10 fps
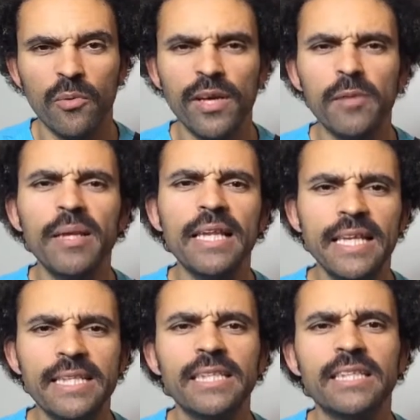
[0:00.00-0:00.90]
We're going to be
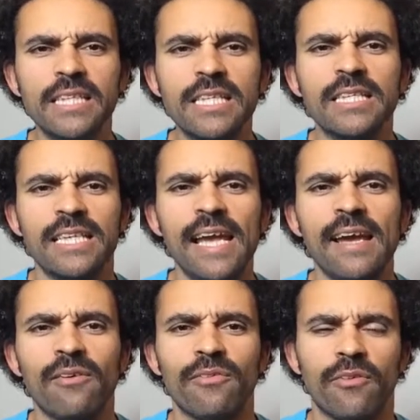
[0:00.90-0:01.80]
listening to the
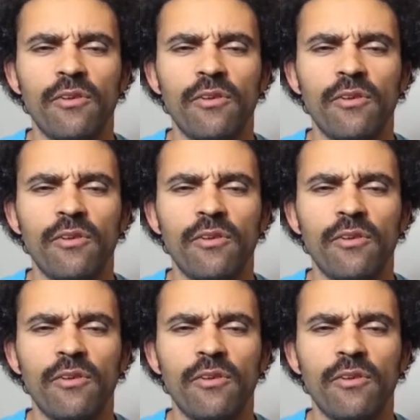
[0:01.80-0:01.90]
sound